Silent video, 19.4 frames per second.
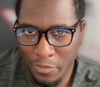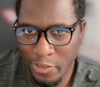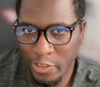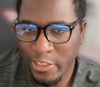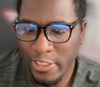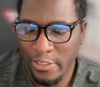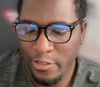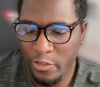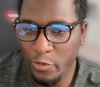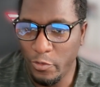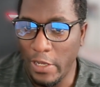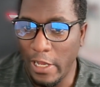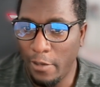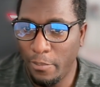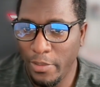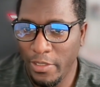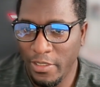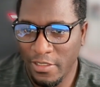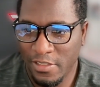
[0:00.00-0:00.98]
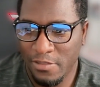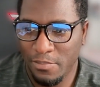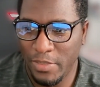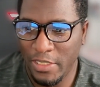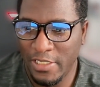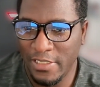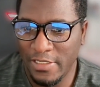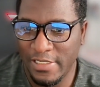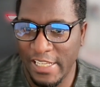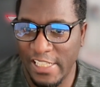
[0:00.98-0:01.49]
We appreciate you helping
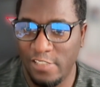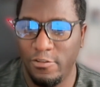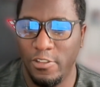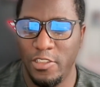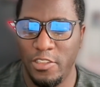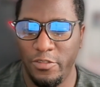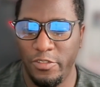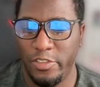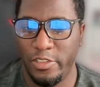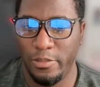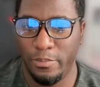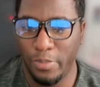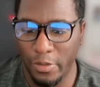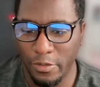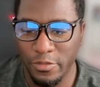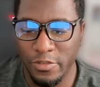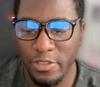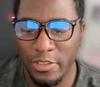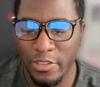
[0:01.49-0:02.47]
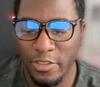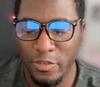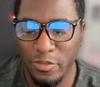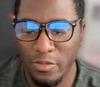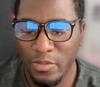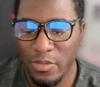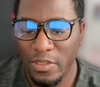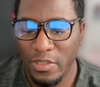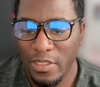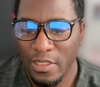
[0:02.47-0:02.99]
us because that's what you were supposed to
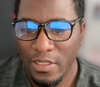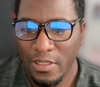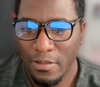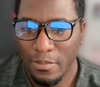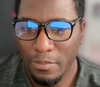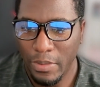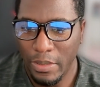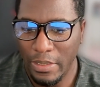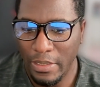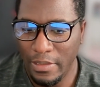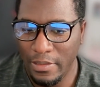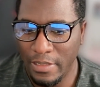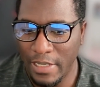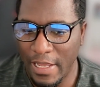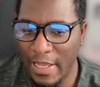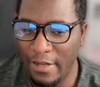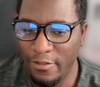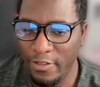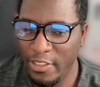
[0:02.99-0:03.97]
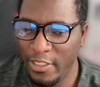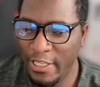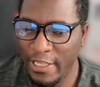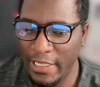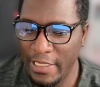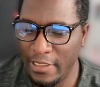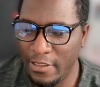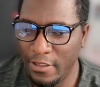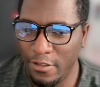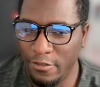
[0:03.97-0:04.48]
do. But nah,
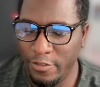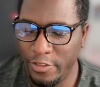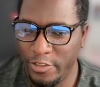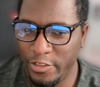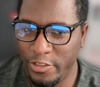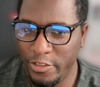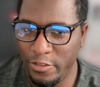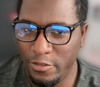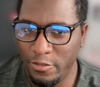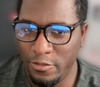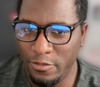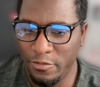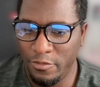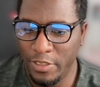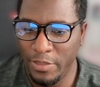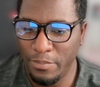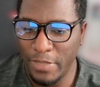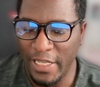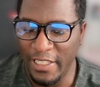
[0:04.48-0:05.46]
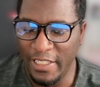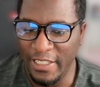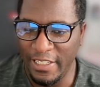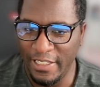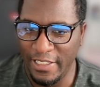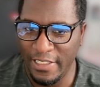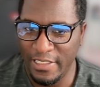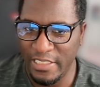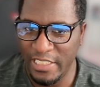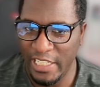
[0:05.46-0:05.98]
we can't go with you. We
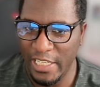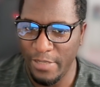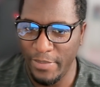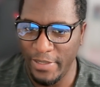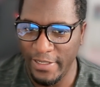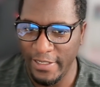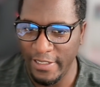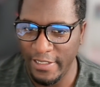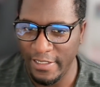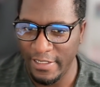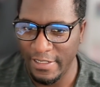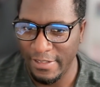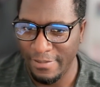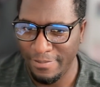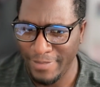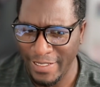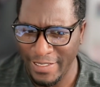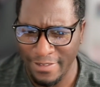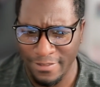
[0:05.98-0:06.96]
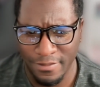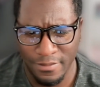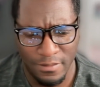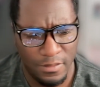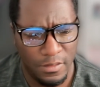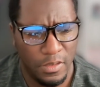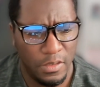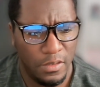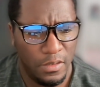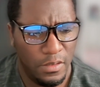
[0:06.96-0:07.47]
might get contaminated." And I'm
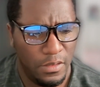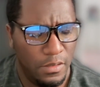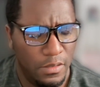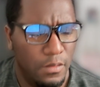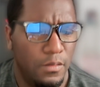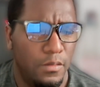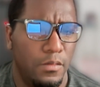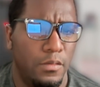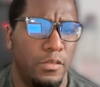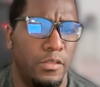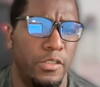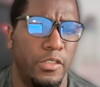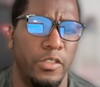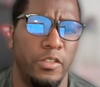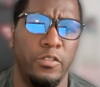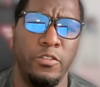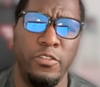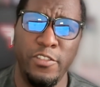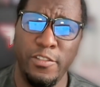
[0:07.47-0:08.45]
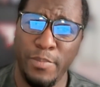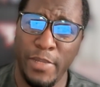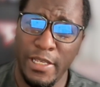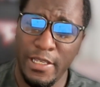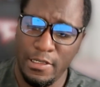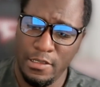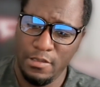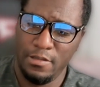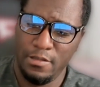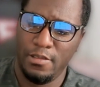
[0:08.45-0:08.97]
like,
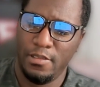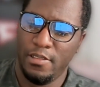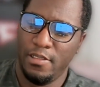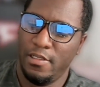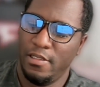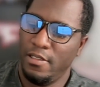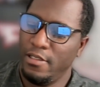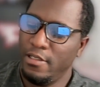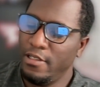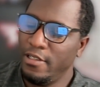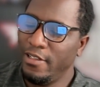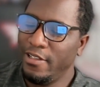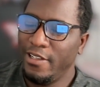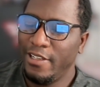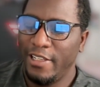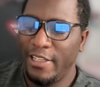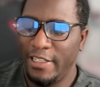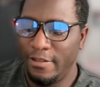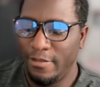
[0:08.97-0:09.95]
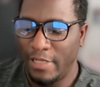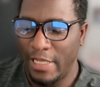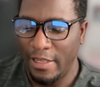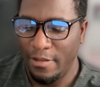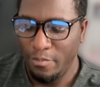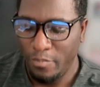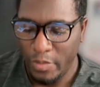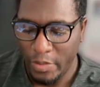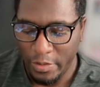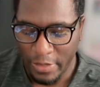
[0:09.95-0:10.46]
"Excuse me?"
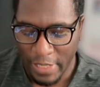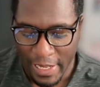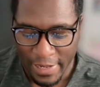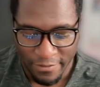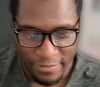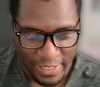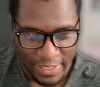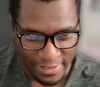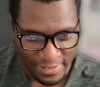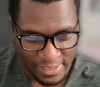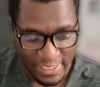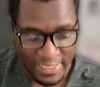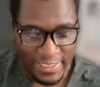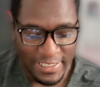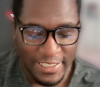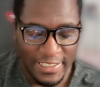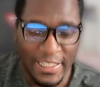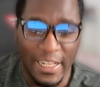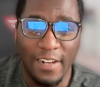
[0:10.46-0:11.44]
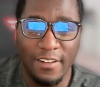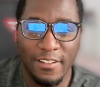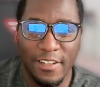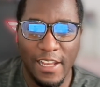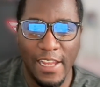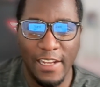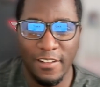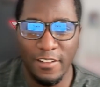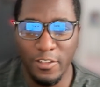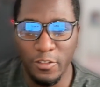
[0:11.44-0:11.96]
And like, bro, I've like seen the
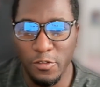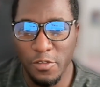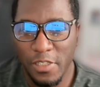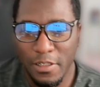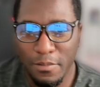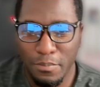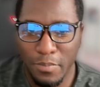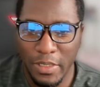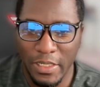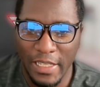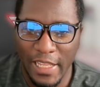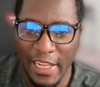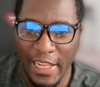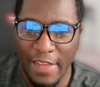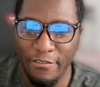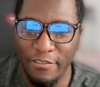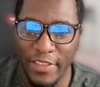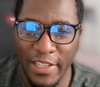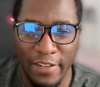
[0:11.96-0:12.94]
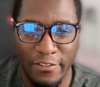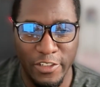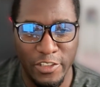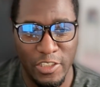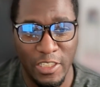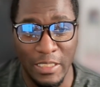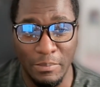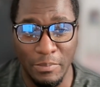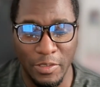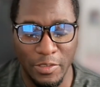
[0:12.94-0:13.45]
doctor like lose it, but like I've
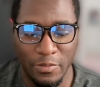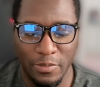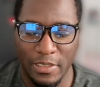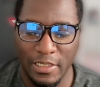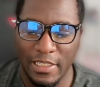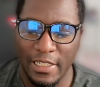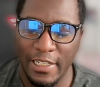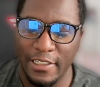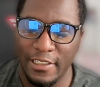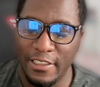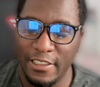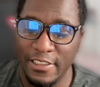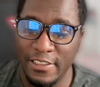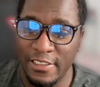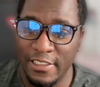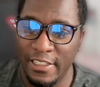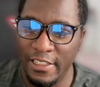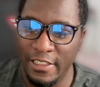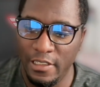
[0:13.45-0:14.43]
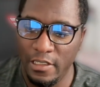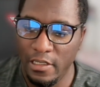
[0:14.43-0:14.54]
never seen him lose it like this.